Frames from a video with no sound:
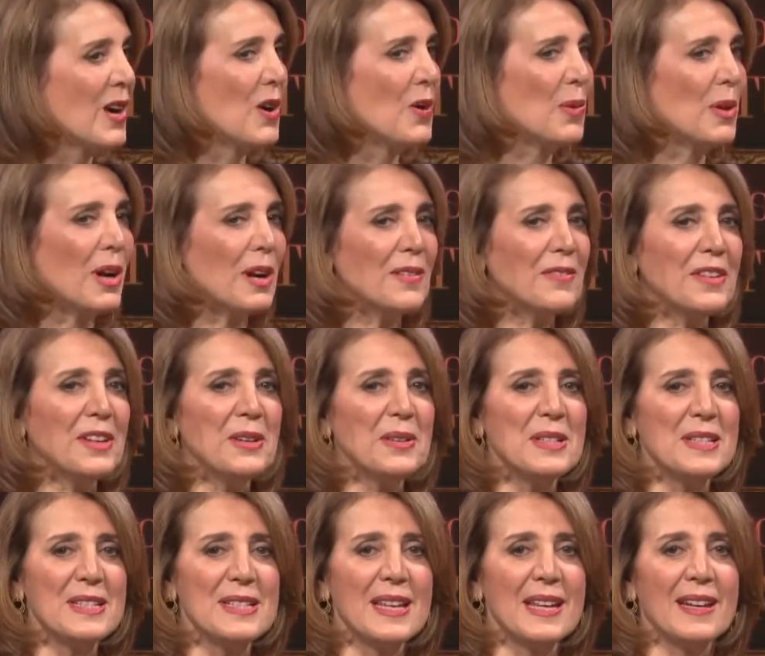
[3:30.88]
Well, our view
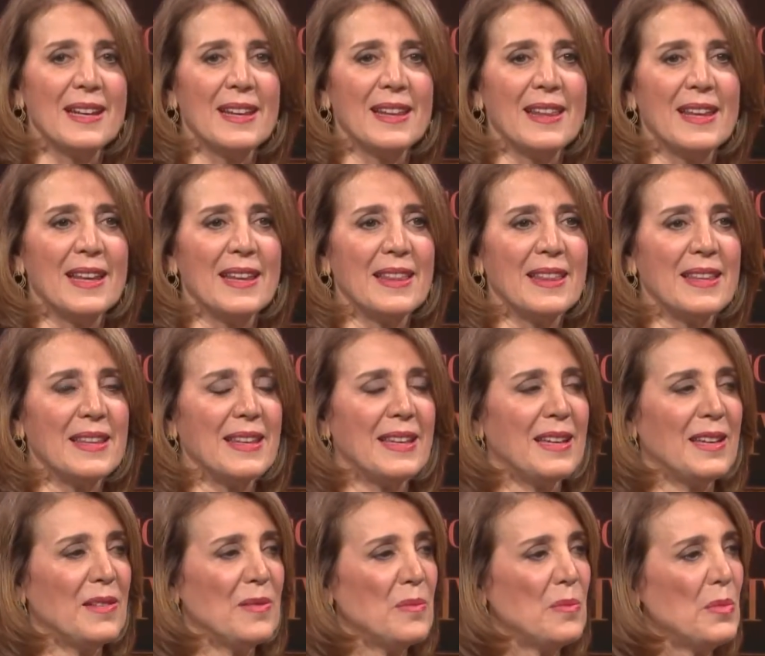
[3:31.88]
is that
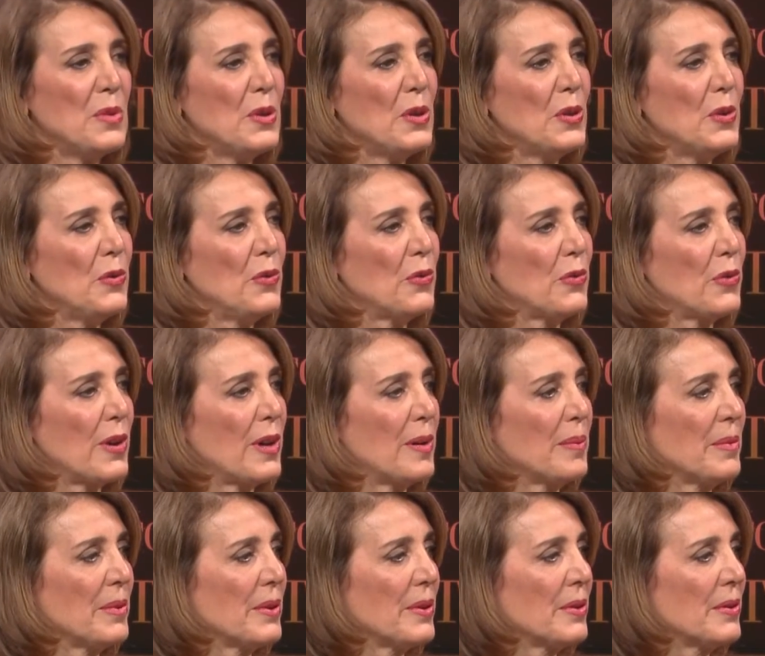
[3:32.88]
the move from
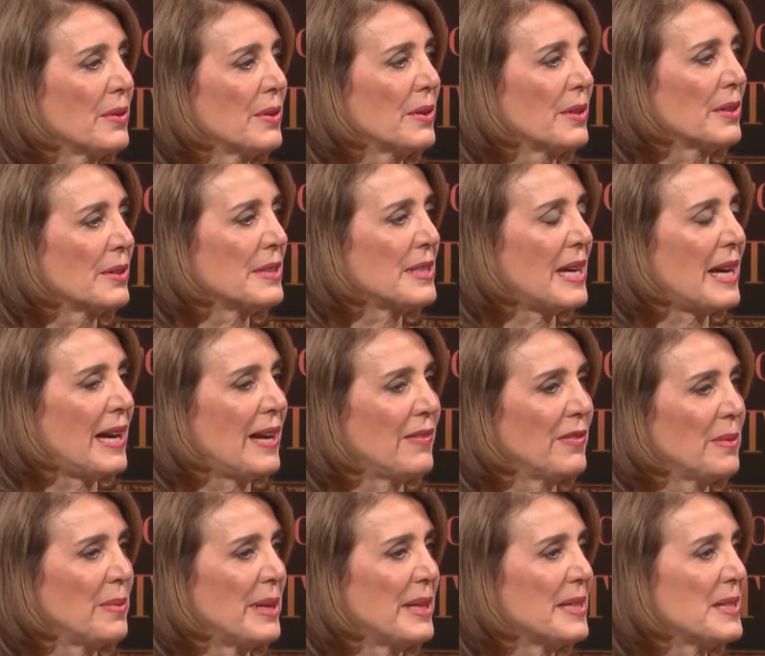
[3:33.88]
Google to
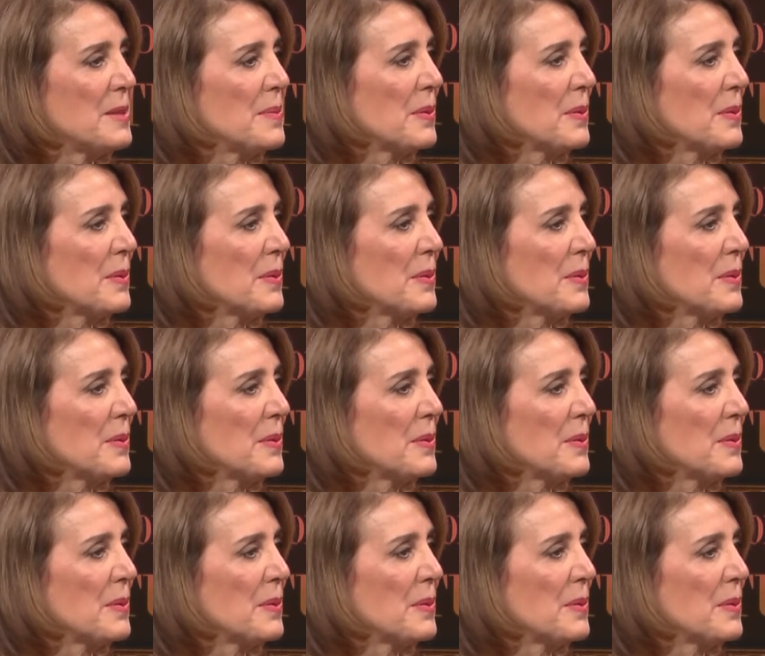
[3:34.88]
Alphabet has